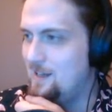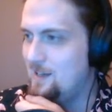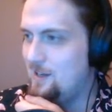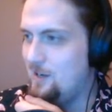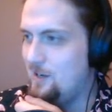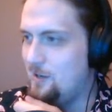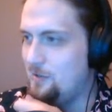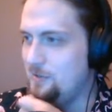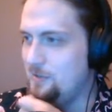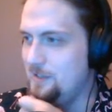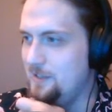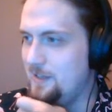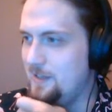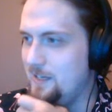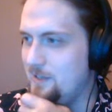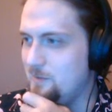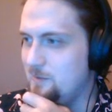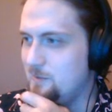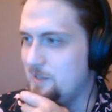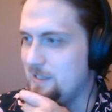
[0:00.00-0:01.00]
Only
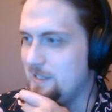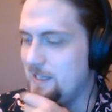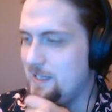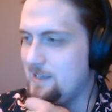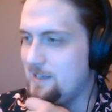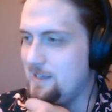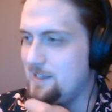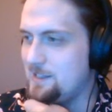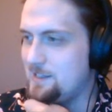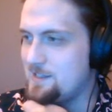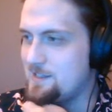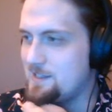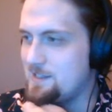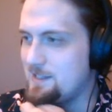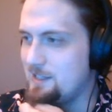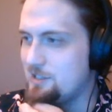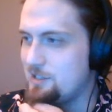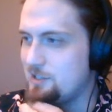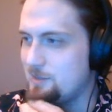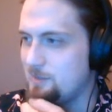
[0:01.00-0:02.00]
then will I get the
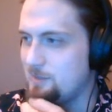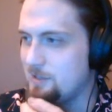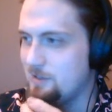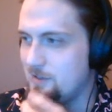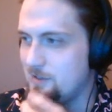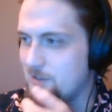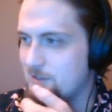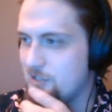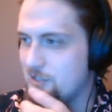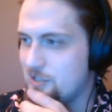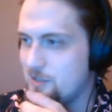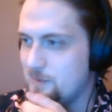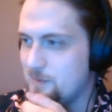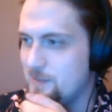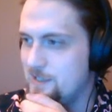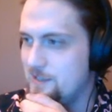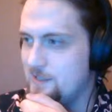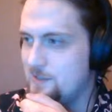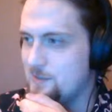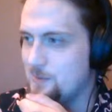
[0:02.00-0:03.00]
insatiable urge to
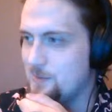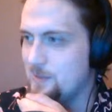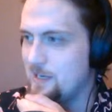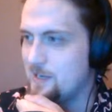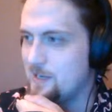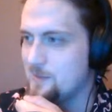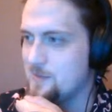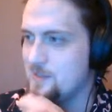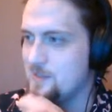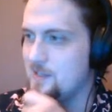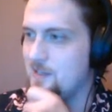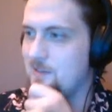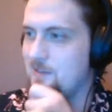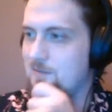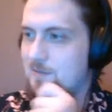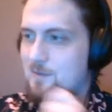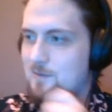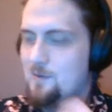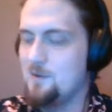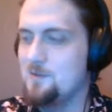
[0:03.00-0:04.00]
race through the house like a
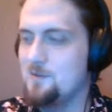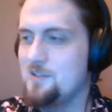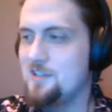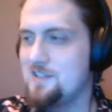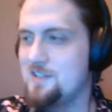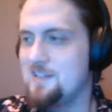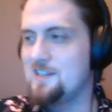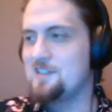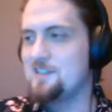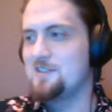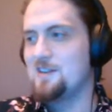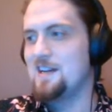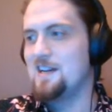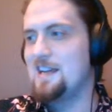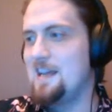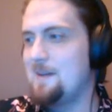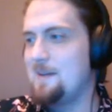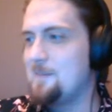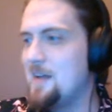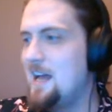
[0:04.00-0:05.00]
ferocious hunter
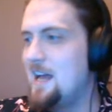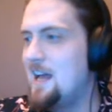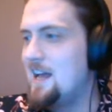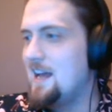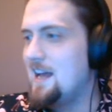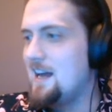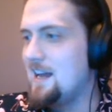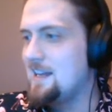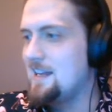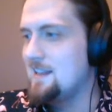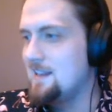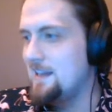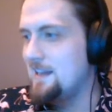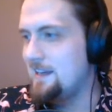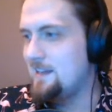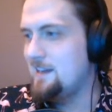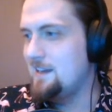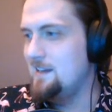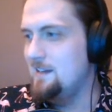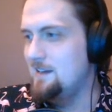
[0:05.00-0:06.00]
I am. I
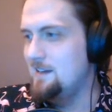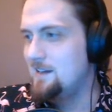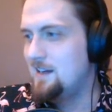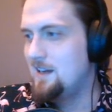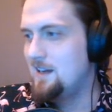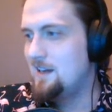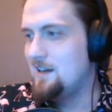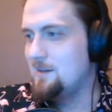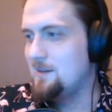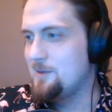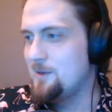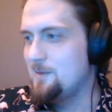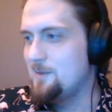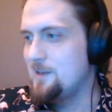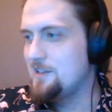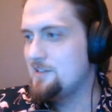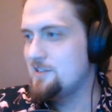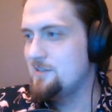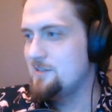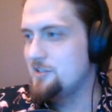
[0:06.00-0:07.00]
like it. I'm going to
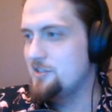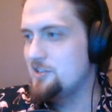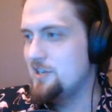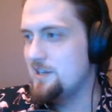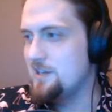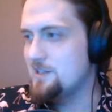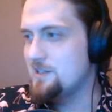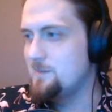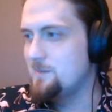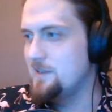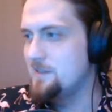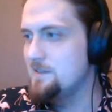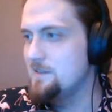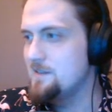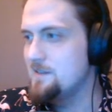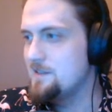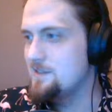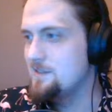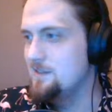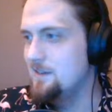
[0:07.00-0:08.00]
make some
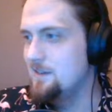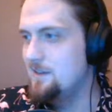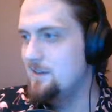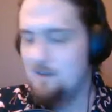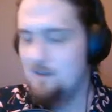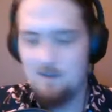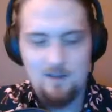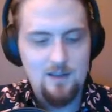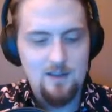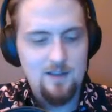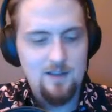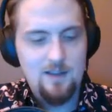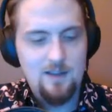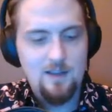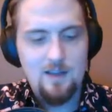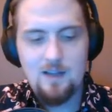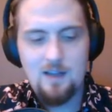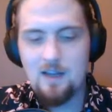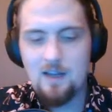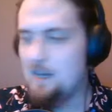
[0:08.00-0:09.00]
adjustments.
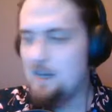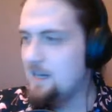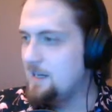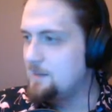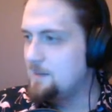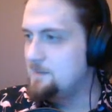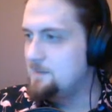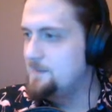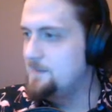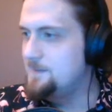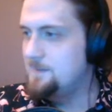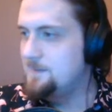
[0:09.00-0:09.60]
Because